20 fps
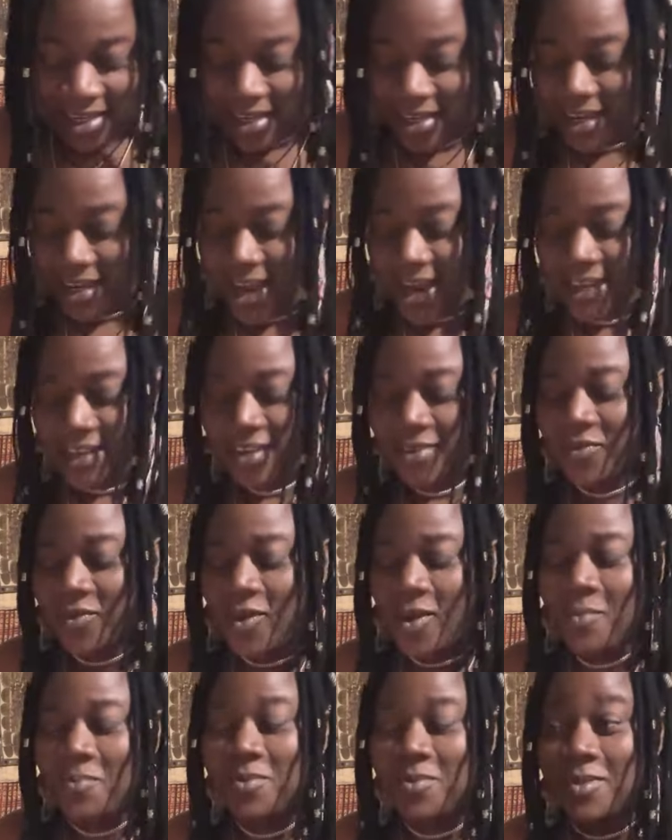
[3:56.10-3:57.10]
Knight of
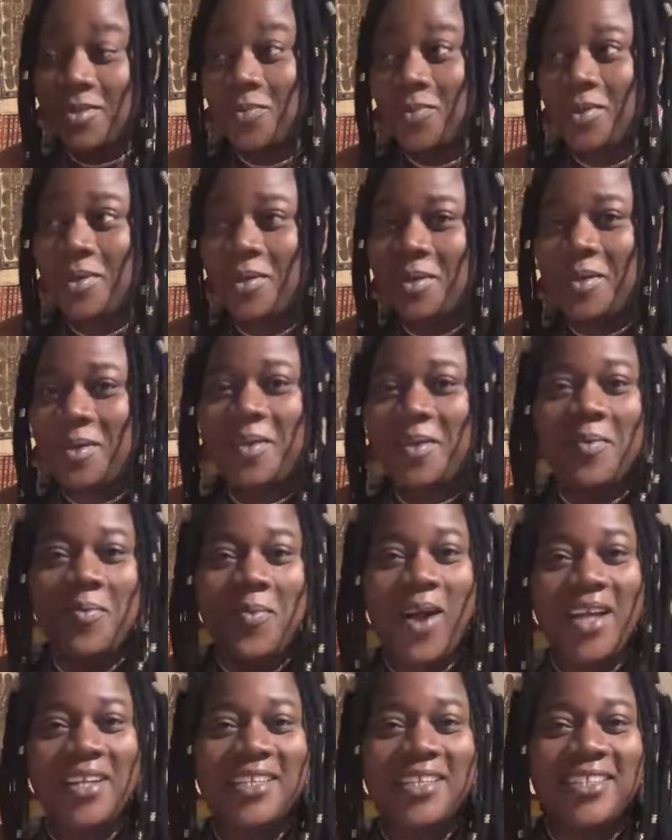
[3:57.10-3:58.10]
Cups.
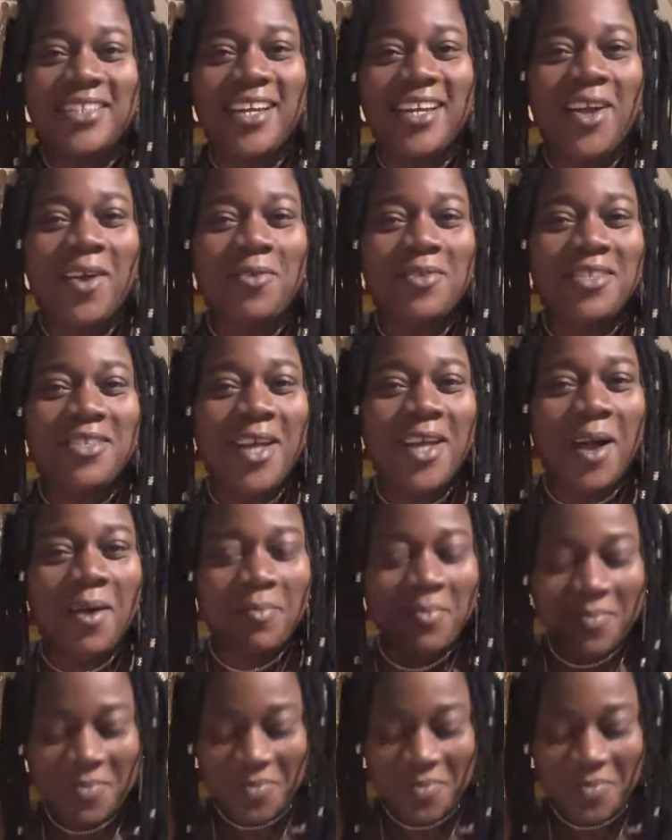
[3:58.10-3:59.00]
What is a love storm?